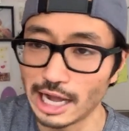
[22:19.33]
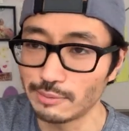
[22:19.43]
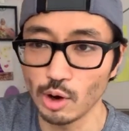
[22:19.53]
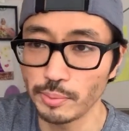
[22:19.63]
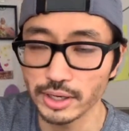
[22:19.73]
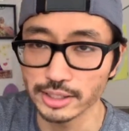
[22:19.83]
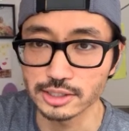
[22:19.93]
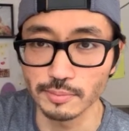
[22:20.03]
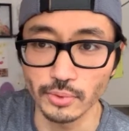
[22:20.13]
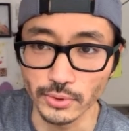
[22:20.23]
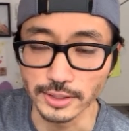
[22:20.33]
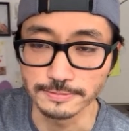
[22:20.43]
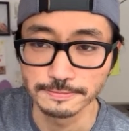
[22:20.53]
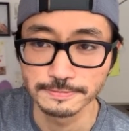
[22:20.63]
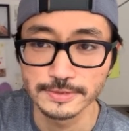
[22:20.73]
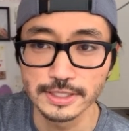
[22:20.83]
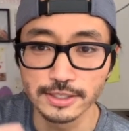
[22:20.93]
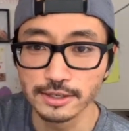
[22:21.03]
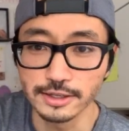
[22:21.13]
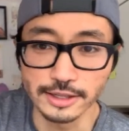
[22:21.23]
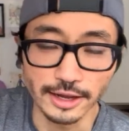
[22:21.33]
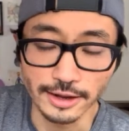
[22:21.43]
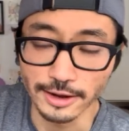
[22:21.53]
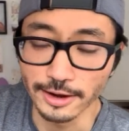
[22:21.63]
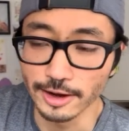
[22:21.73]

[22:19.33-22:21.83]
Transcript: I'm hoping at some point that,